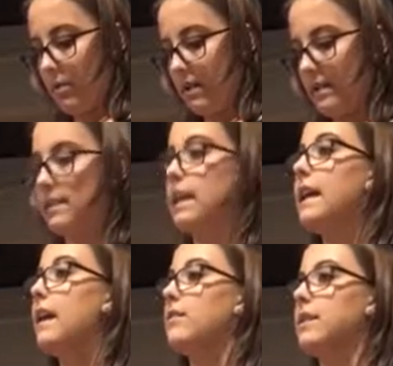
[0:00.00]
when it is
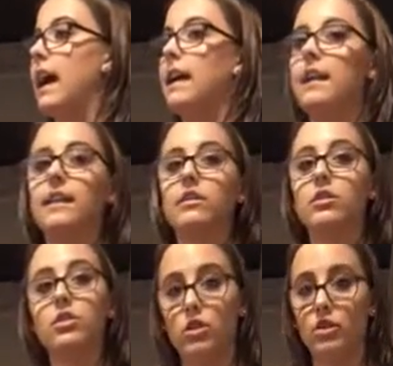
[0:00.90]
light outside and
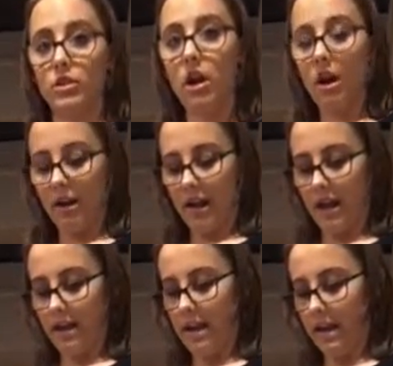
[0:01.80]
is turned on
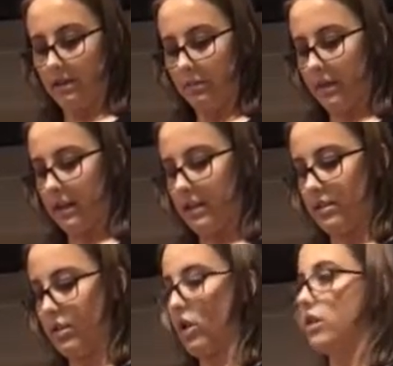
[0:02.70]
at night when it
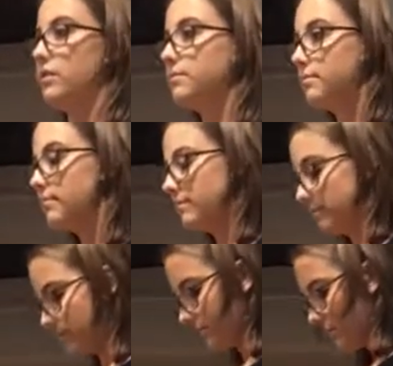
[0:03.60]
gets dark.
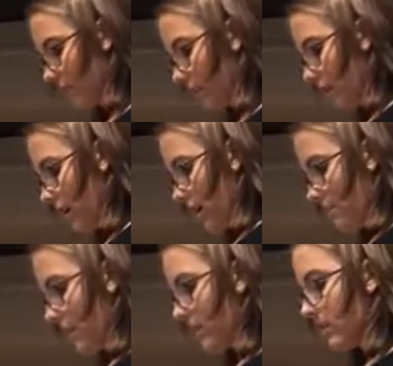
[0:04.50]

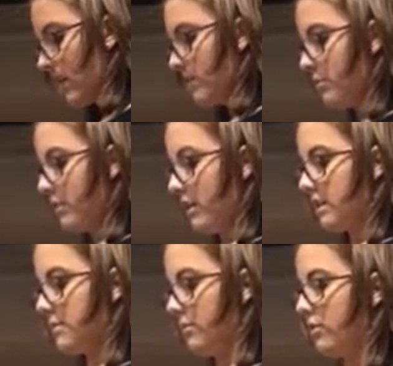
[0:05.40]
Melatonin
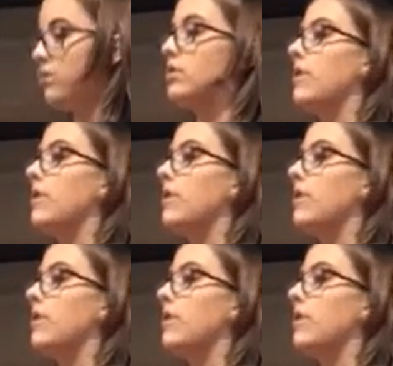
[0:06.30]
is produced